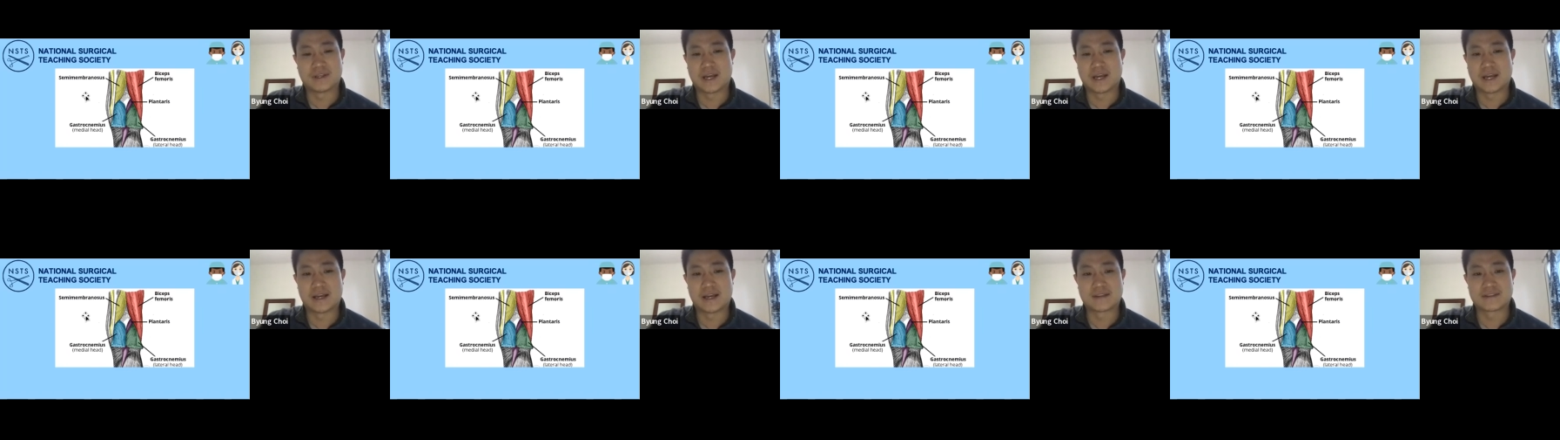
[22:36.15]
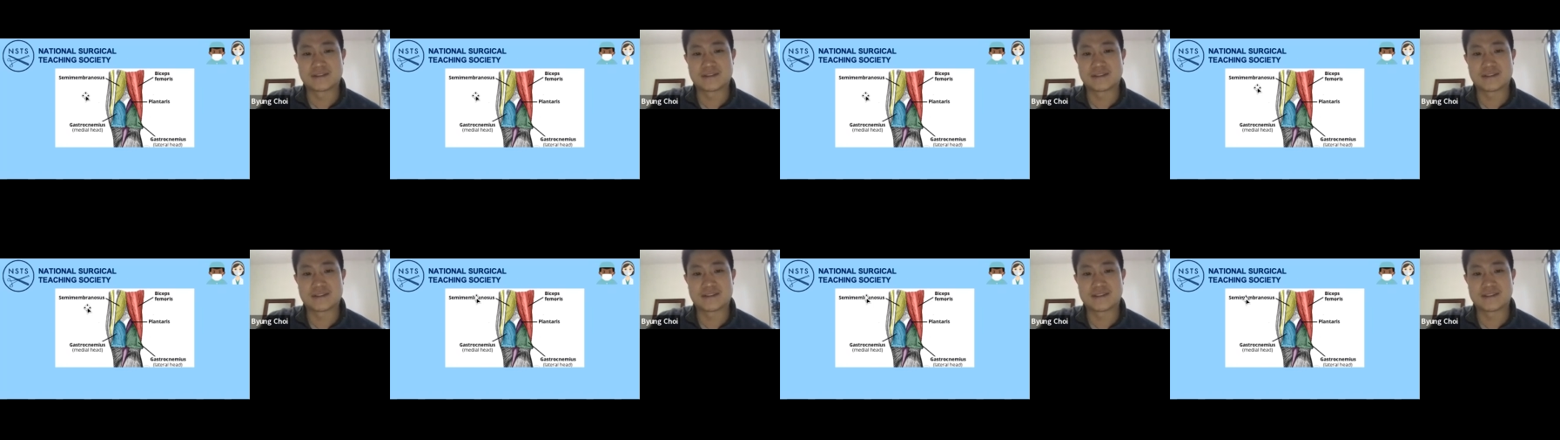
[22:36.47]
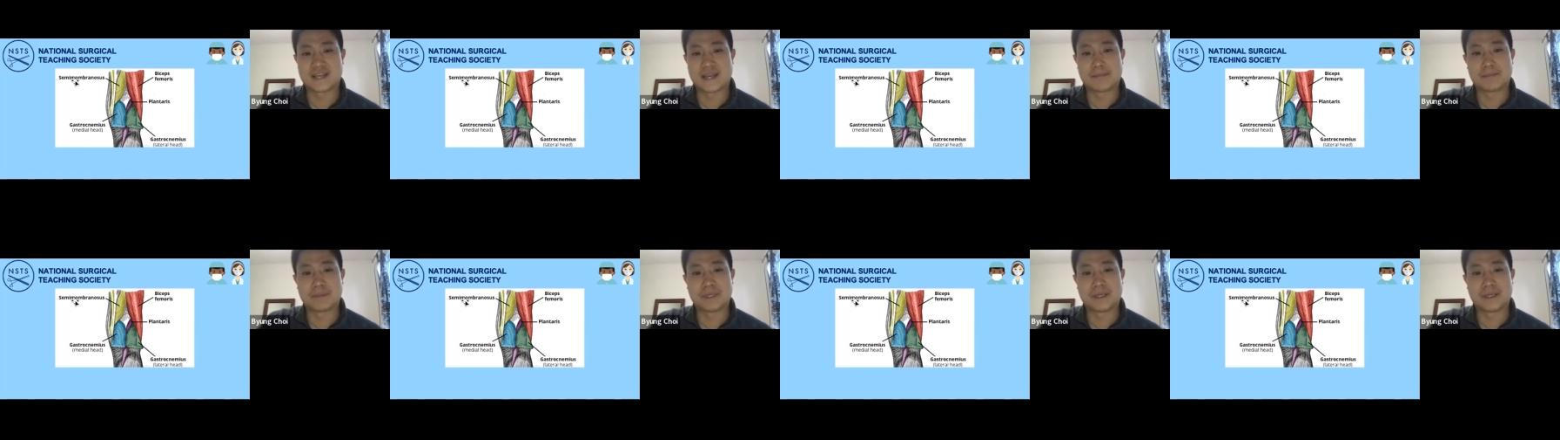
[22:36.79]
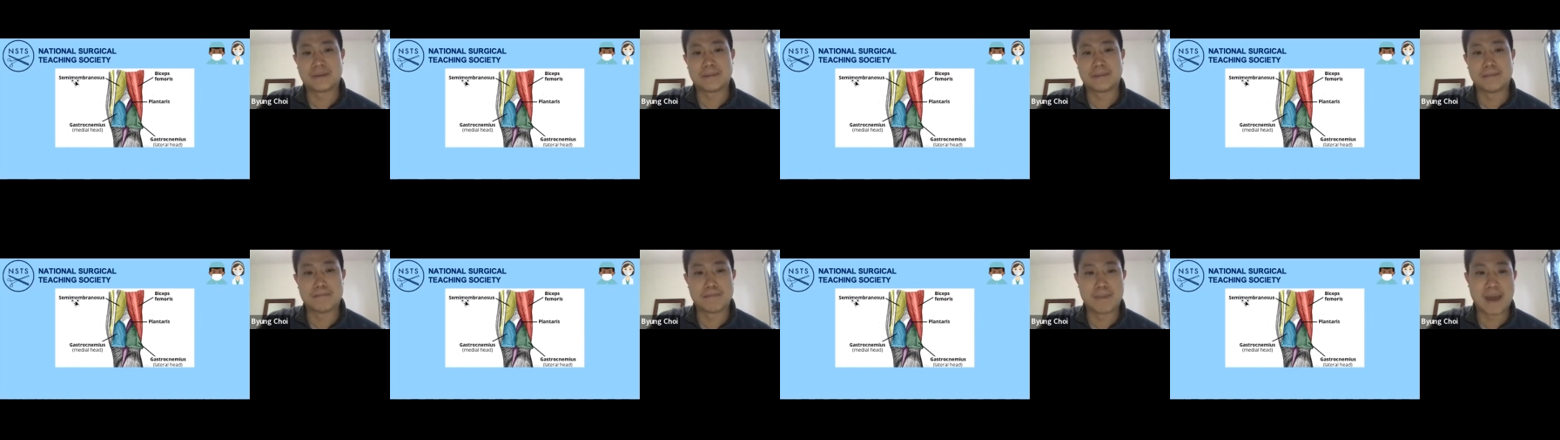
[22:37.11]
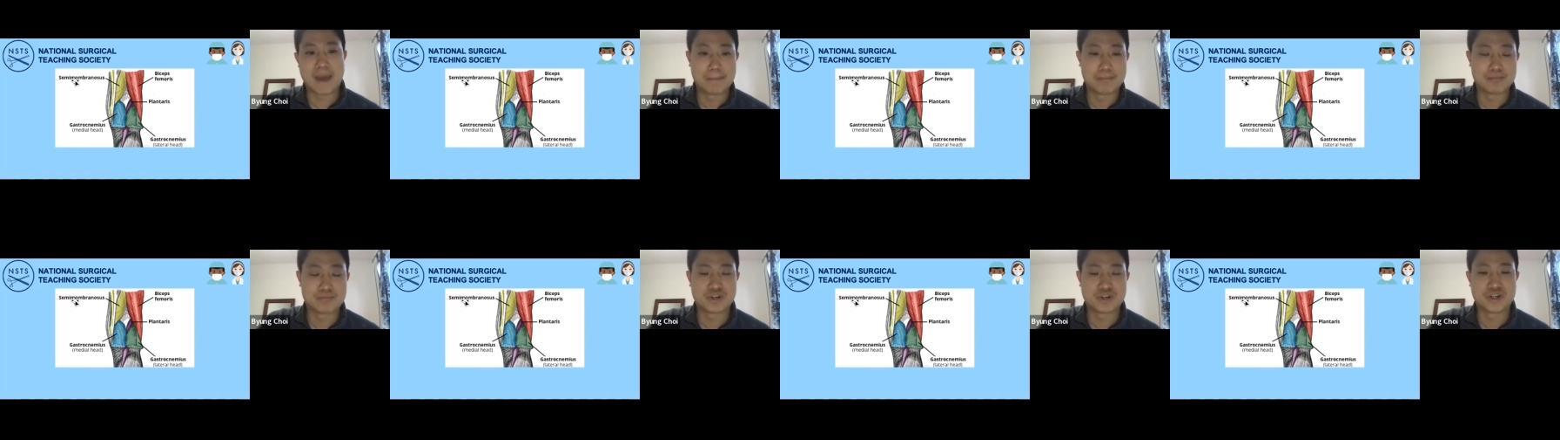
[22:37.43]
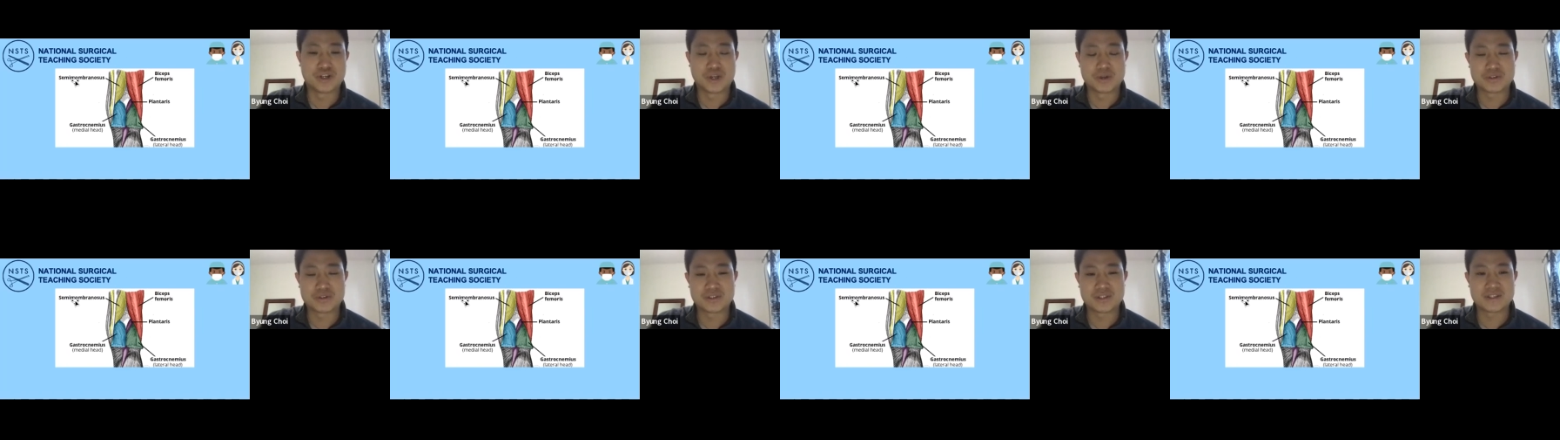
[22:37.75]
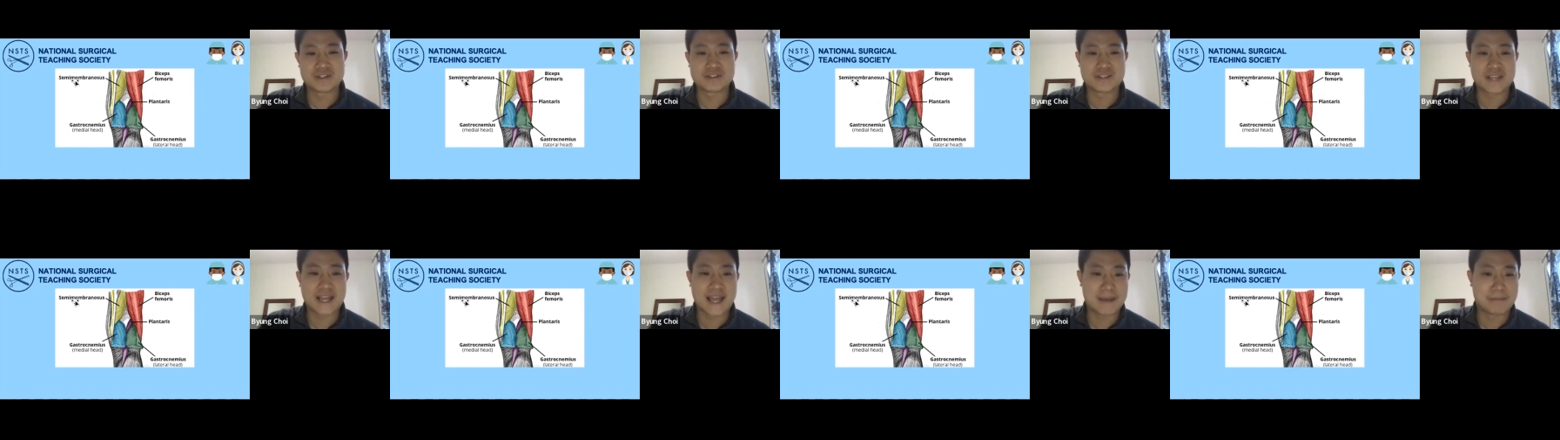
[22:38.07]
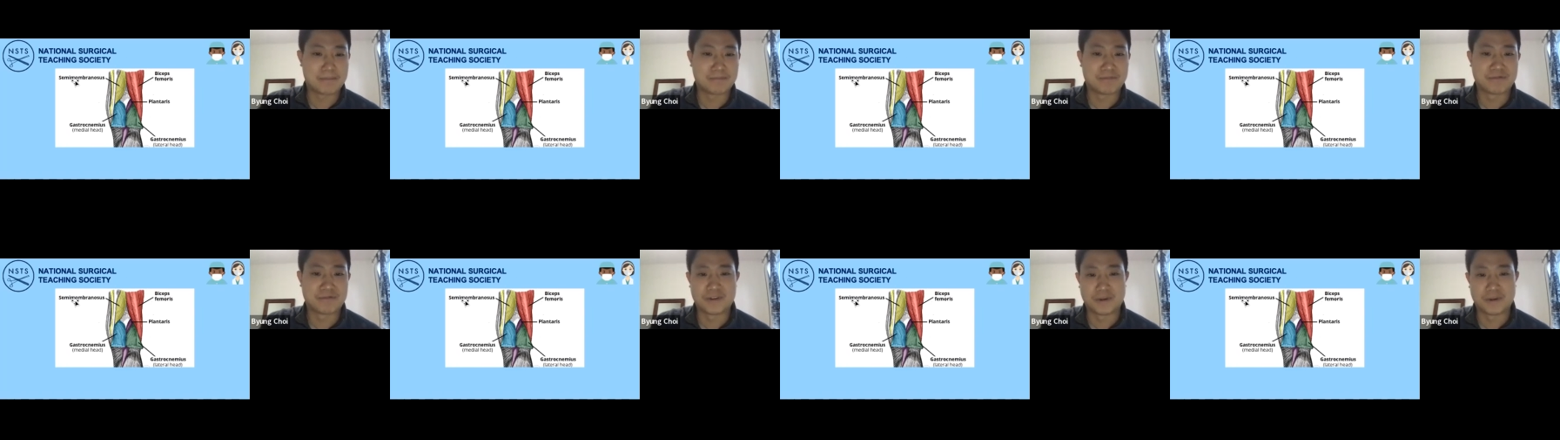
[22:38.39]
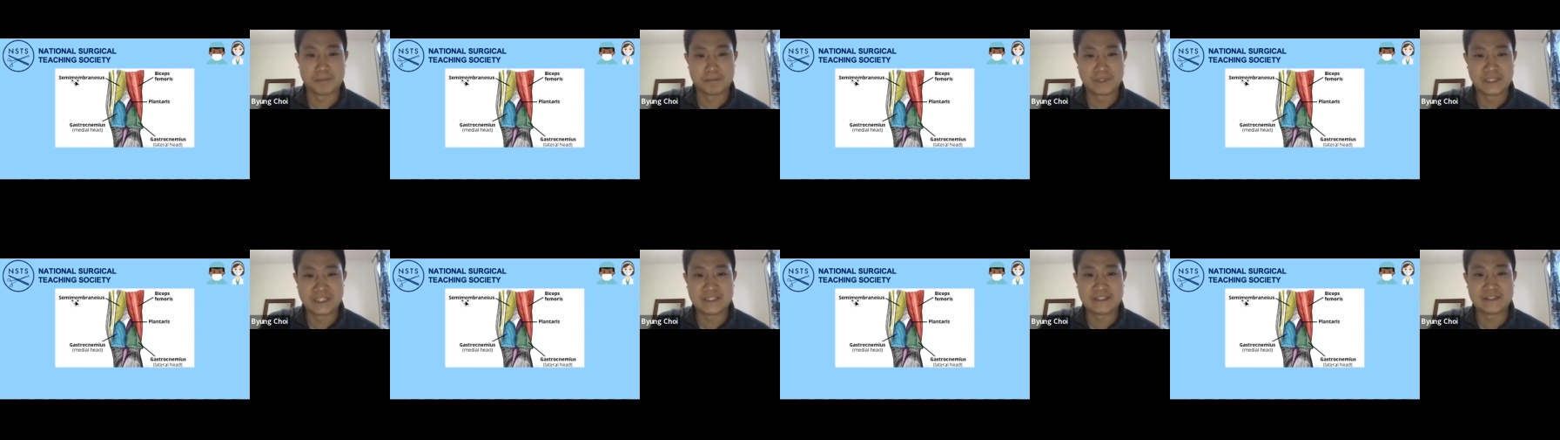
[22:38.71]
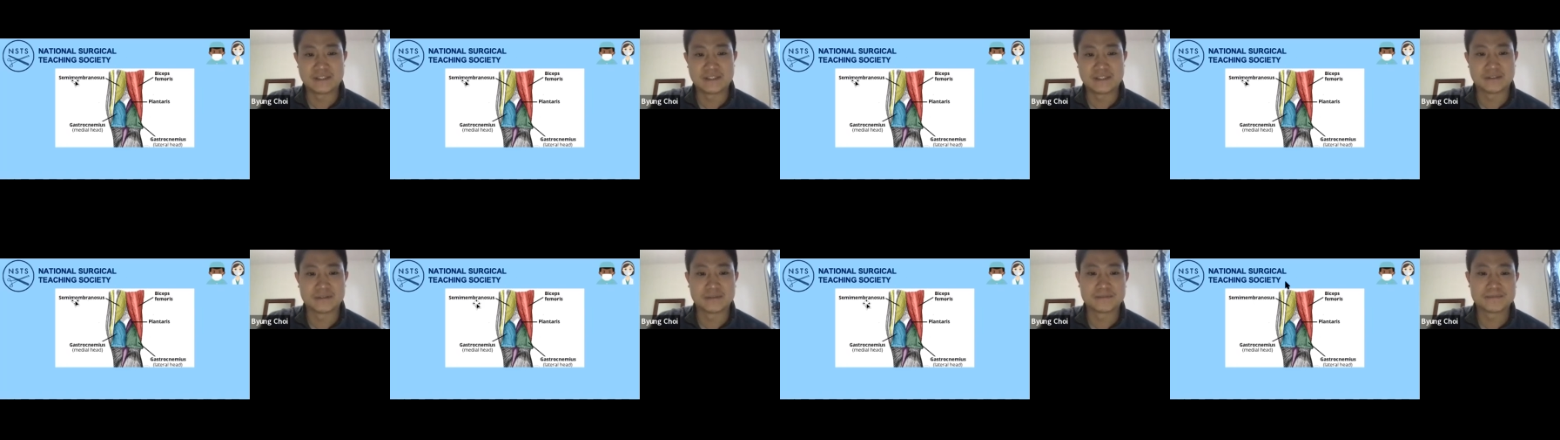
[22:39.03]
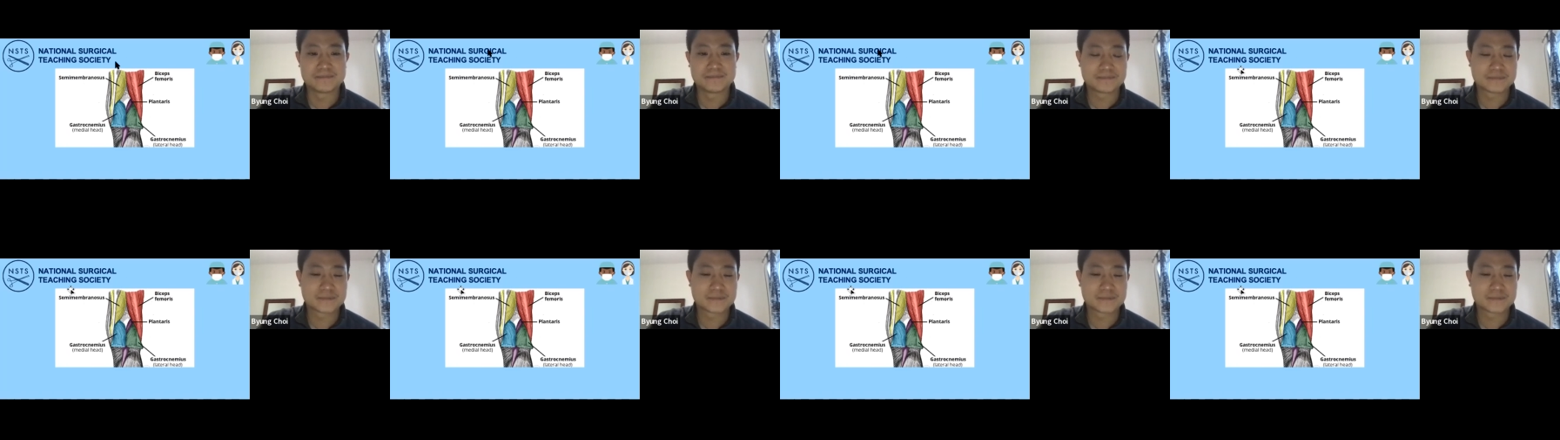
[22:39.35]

as semimembranosus, M for medial,